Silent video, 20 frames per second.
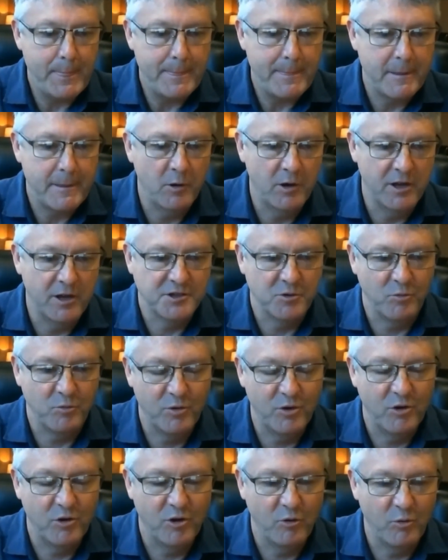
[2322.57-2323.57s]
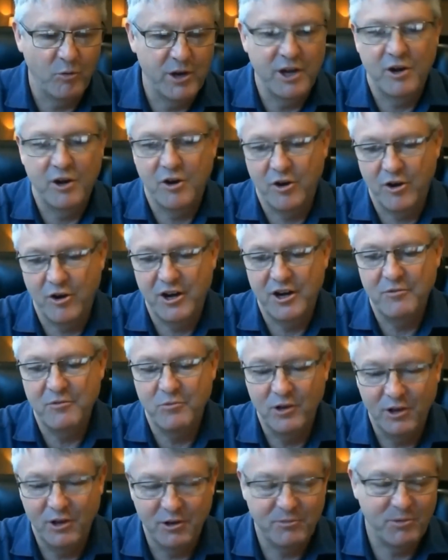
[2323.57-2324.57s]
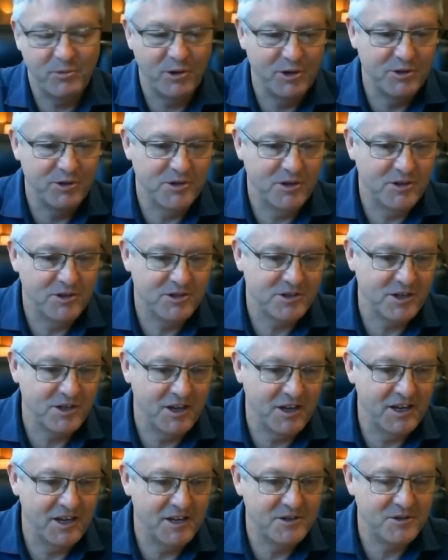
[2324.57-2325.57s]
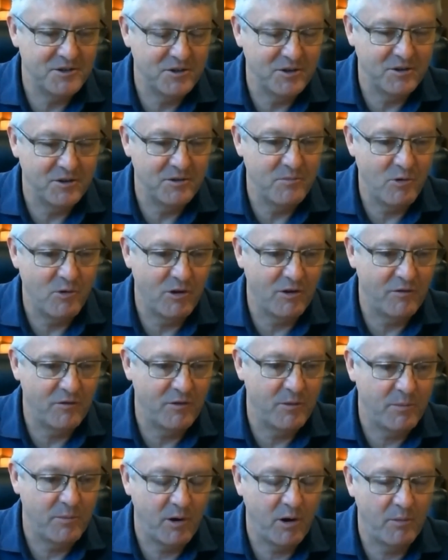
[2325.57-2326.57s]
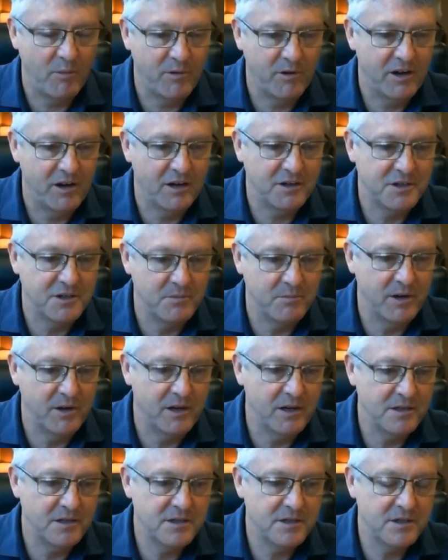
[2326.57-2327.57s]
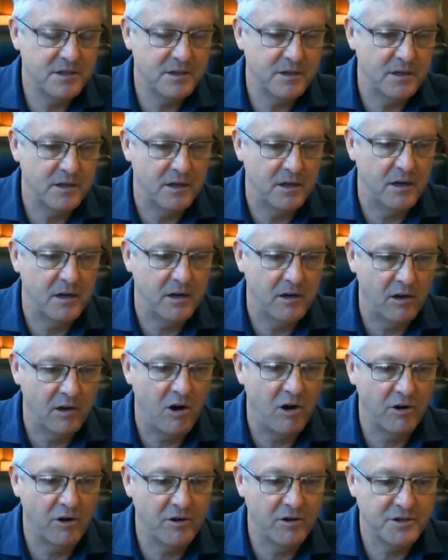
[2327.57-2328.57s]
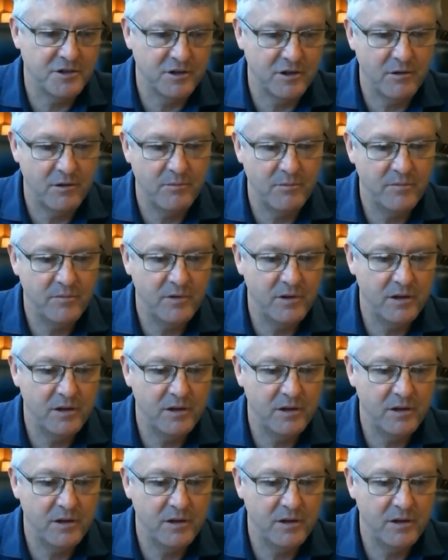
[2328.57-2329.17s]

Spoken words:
is a reoccurring? Will it produce into more of a production based longer term